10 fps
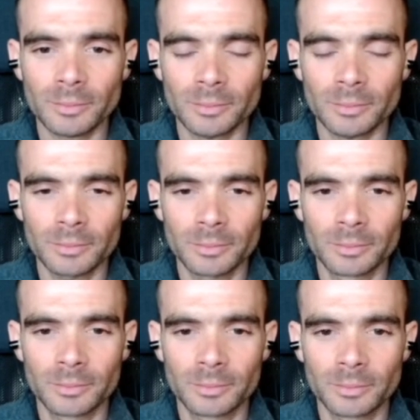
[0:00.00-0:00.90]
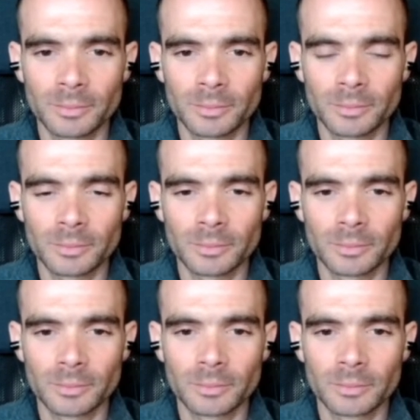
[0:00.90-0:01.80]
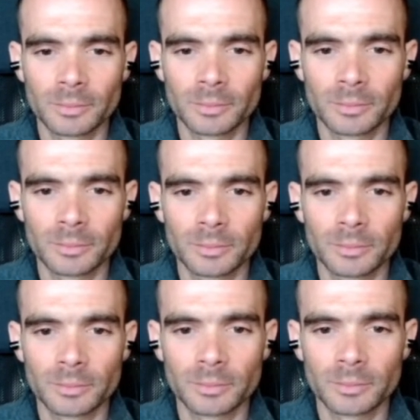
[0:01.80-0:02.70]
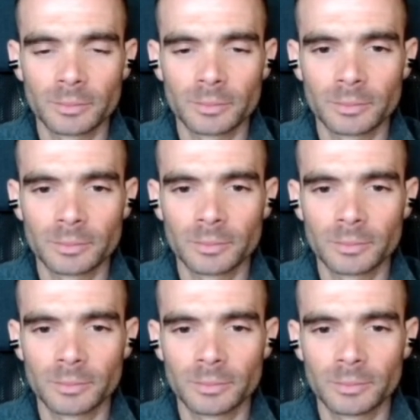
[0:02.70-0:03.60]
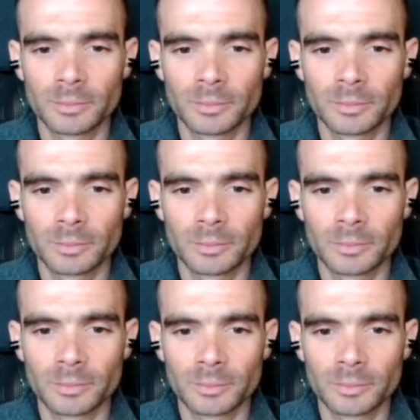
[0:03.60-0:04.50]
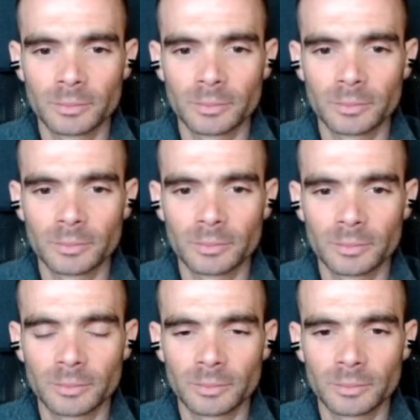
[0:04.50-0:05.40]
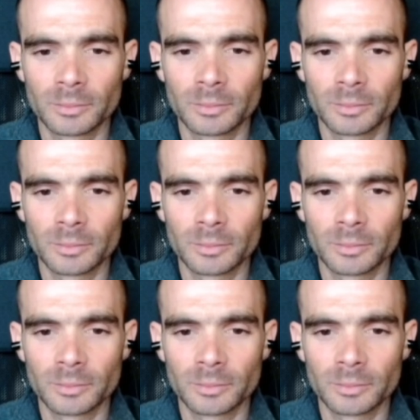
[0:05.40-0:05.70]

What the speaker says: No words are spoken by the person on screen.